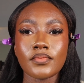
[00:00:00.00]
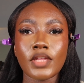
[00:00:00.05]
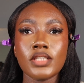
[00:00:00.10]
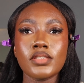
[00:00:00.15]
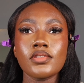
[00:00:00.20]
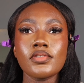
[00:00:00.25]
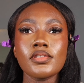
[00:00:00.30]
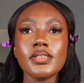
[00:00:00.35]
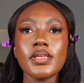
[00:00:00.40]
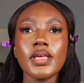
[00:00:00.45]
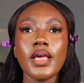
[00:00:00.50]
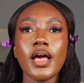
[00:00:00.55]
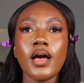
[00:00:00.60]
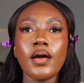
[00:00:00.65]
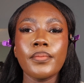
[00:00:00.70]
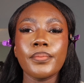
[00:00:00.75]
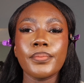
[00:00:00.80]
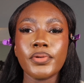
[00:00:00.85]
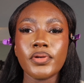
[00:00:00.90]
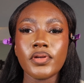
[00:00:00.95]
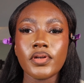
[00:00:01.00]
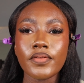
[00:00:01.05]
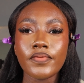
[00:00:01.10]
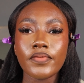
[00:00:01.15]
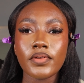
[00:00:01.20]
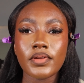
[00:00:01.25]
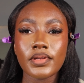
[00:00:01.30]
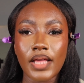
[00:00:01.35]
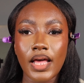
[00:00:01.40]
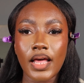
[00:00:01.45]
Do you see how
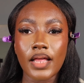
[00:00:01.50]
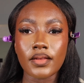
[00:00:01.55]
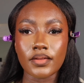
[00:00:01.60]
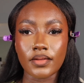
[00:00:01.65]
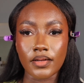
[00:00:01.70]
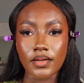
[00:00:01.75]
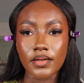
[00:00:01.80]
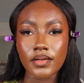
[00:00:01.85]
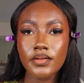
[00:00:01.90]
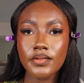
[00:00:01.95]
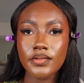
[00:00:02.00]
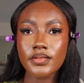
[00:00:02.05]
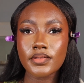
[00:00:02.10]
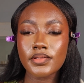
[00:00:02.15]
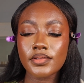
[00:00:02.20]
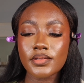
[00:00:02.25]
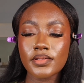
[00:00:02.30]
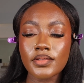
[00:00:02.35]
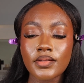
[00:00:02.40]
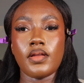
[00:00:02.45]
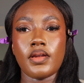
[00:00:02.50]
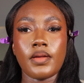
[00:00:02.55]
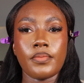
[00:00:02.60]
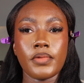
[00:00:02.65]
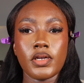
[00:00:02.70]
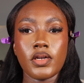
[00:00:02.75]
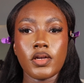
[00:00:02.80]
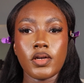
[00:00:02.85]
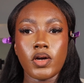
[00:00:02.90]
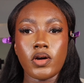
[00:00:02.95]
beautiful that looks? And I'm
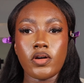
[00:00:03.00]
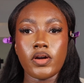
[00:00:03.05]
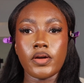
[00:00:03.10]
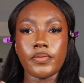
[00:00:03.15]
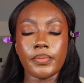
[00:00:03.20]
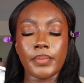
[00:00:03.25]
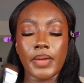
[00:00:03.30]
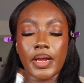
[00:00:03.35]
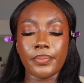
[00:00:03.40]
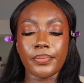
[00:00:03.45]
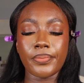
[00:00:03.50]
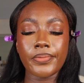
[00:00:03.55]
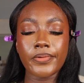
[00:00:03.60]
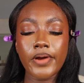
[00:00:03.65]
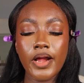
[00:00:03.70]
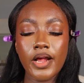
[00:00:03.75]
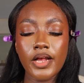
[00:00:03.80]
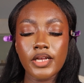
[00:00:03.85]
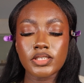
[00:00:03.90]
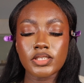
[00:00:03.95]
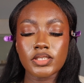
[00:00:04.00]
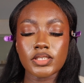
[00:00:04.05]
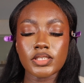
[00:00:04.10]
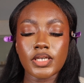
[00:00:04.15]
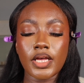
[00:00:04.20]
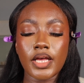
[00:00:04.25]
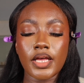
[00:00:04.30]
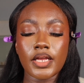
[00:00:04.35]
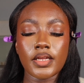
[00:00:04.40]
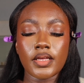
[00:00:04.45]
gonna go in with my brush to
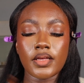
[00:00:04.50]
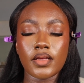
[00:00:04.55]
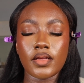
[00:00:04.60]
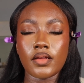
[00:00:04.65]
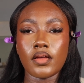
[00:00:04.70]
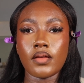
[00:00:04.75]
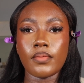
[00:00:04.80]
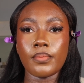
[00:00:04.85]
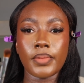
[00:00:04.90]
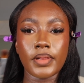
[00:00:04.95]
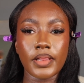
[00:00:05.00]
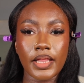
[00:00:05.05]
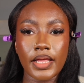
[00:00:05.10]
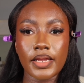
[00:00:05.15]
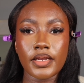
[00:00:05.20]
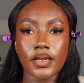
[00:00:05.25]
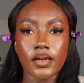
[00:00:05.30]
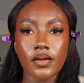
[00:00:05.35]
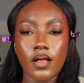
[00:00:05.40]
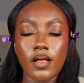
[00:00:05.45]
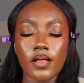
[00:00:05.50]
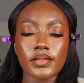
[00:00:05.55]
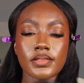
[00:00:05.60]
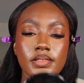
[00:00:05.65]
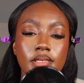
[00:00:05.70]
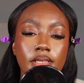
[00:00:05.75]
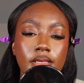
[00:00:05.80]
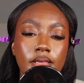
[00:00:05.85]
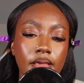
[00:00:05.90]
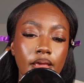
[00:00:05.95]
kind of blend it all
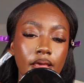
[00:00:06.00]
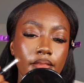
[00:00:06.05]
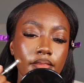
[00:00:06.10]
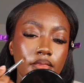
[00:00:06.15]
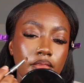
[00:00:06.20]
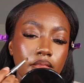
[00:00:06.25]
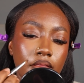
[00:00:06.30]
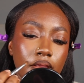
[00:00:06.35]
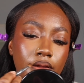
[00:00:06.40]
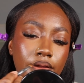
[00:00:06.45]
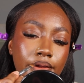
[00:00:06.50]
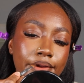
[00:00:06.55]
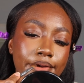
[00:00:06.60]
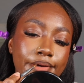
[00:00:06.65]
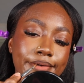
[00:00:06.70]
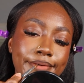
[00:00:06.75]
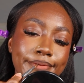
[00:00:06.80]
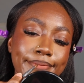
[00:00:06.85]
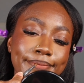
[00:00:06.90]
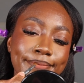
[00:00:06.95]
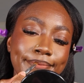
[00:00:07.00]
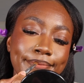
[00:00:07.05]
together.